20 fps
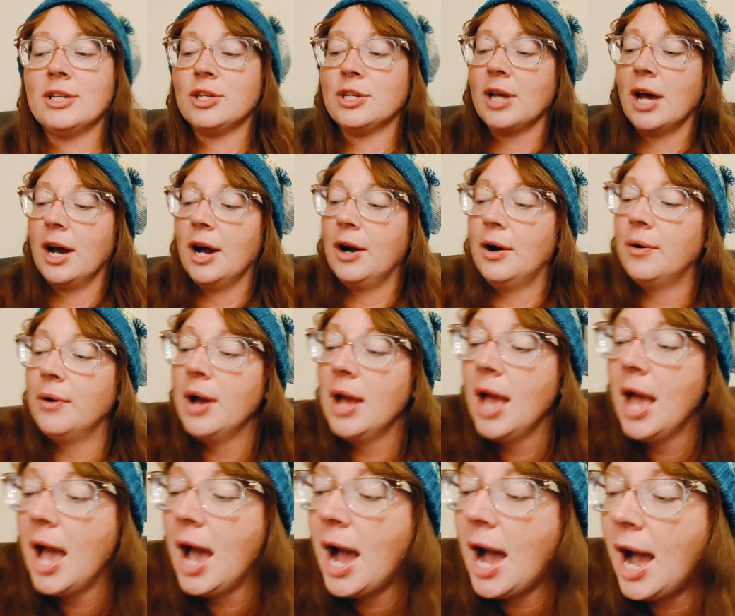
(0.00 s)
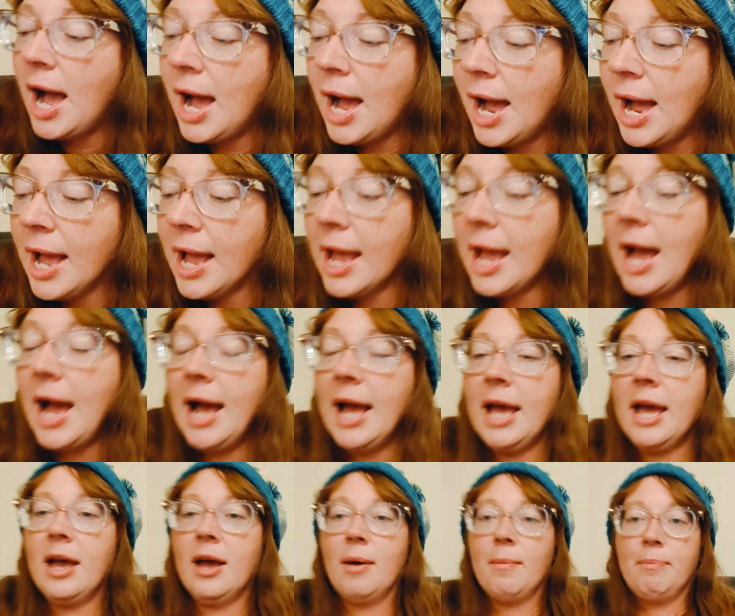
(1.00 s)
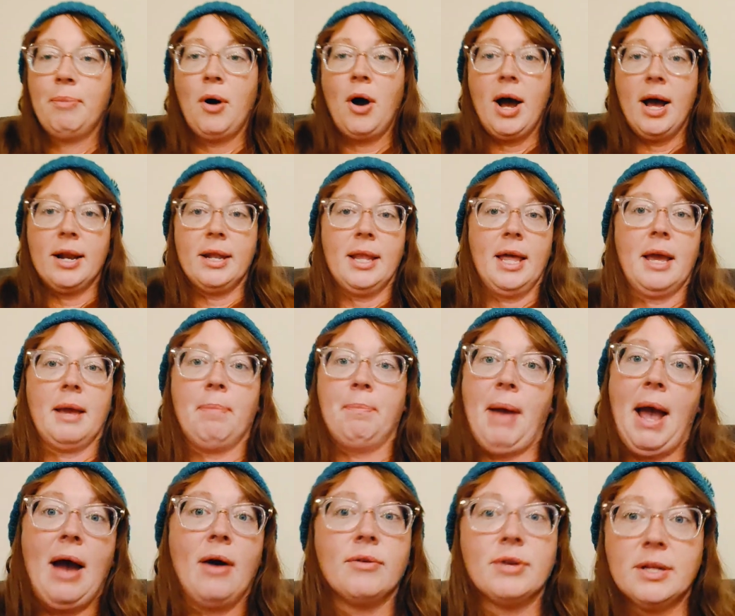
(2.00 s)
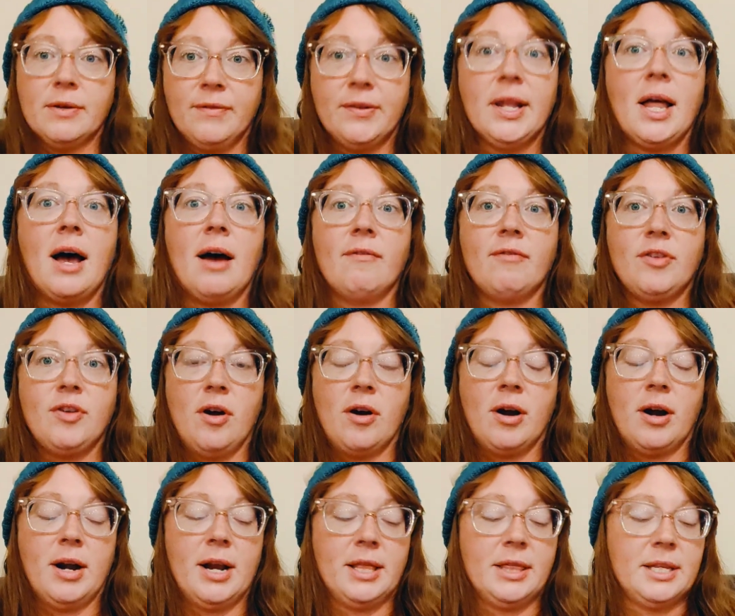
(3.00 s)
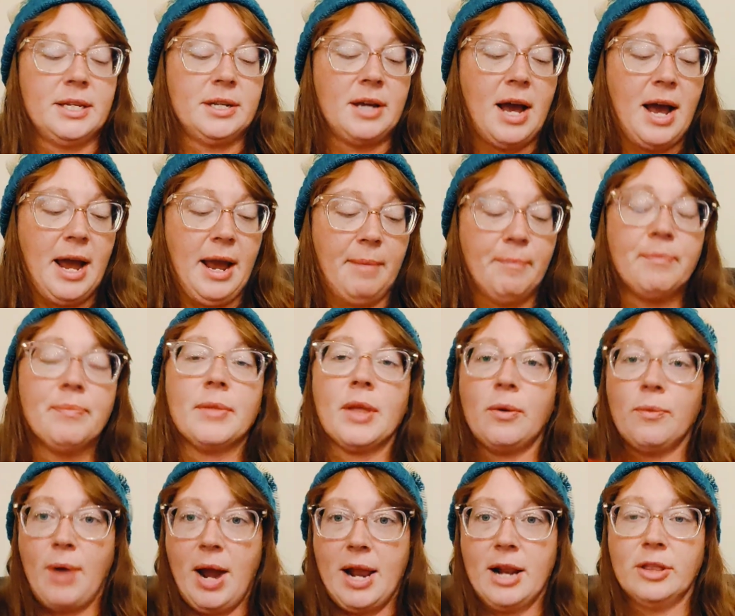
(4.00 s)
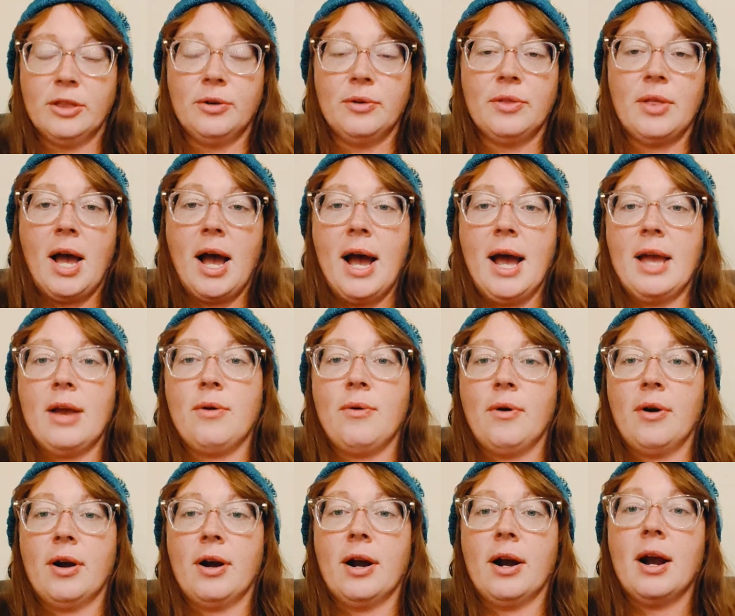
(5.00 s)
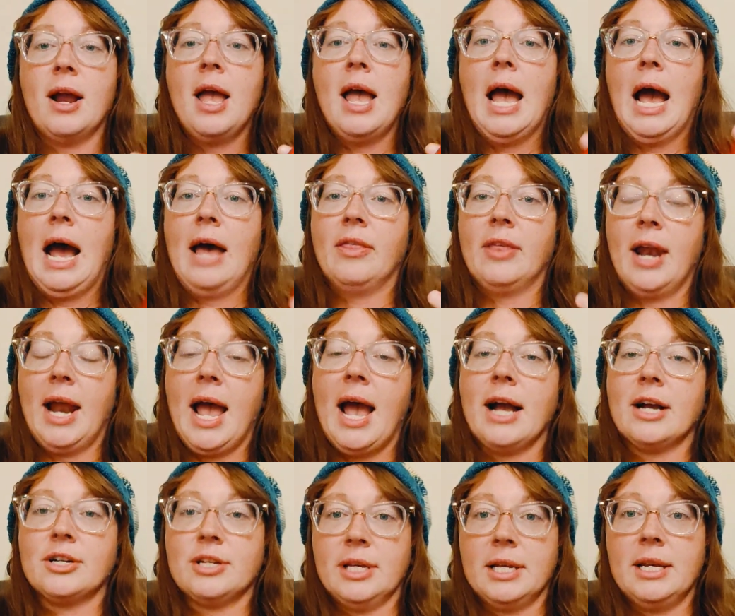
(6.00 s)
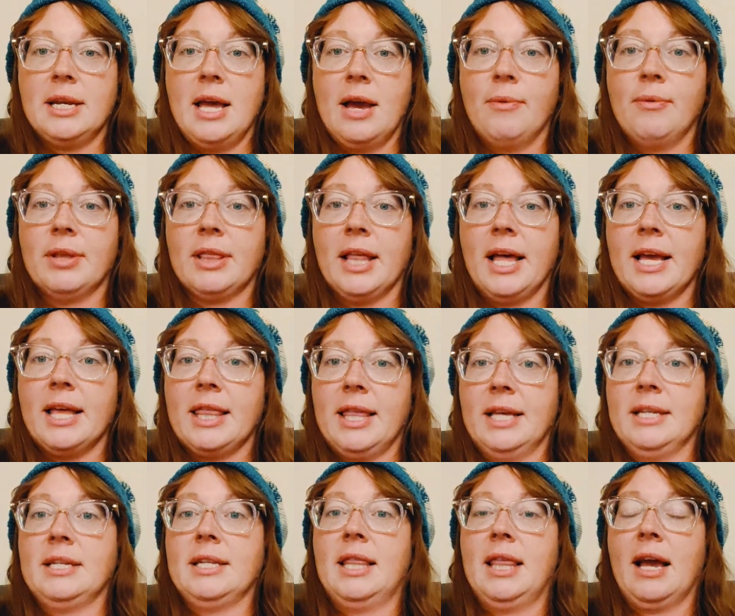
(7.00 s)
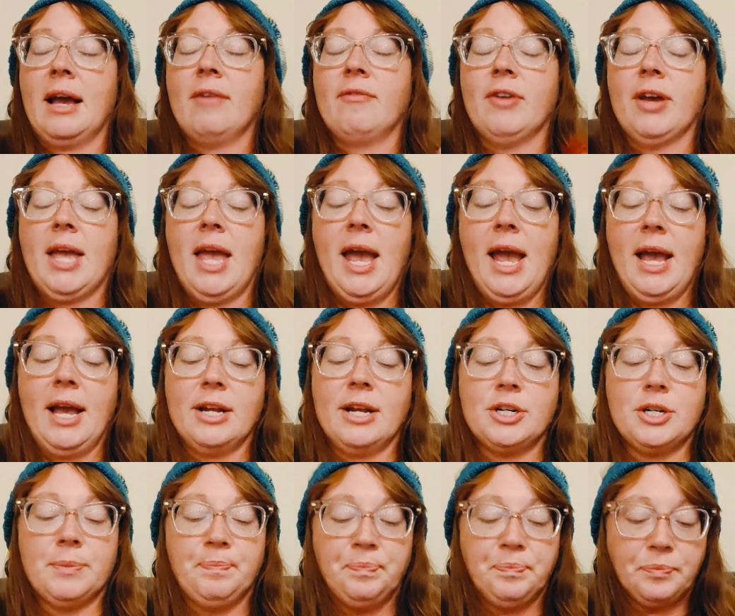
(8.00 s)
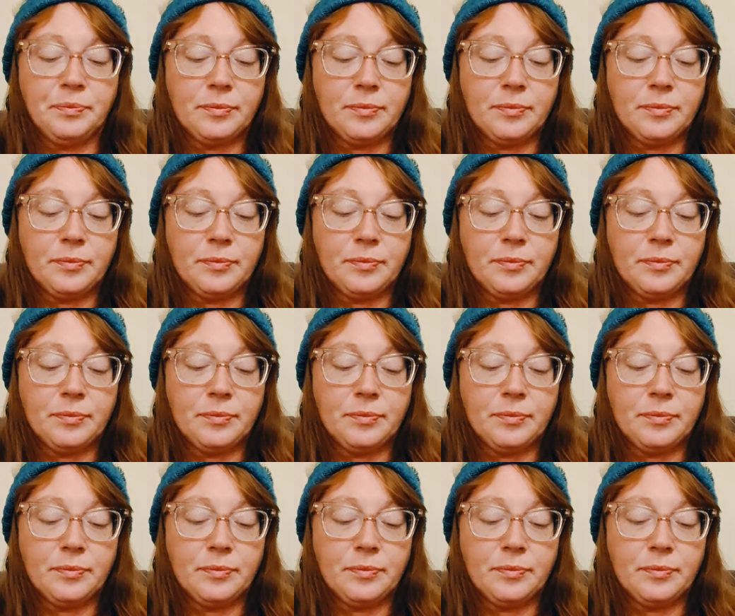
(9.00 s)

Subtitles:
So I bought like Pound of Love yarn at the time, ran it through the I-corder, and then I actually knit with like this thick of a gauge,